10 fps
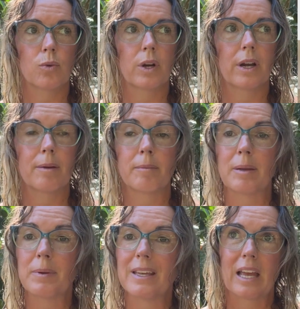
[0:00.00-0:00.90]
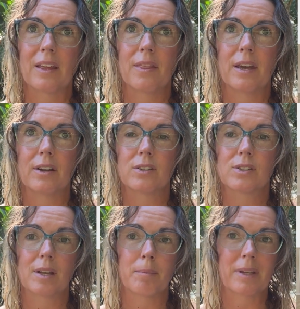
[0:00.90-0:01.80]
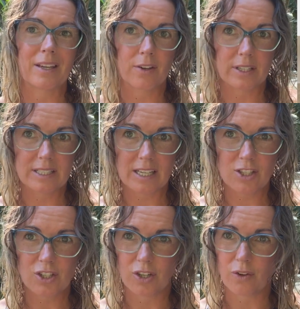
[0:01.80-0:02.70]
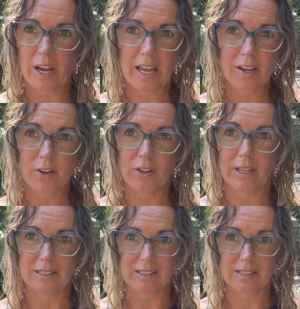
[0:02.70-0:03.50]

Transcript: or maybe there's some irritation or anger that's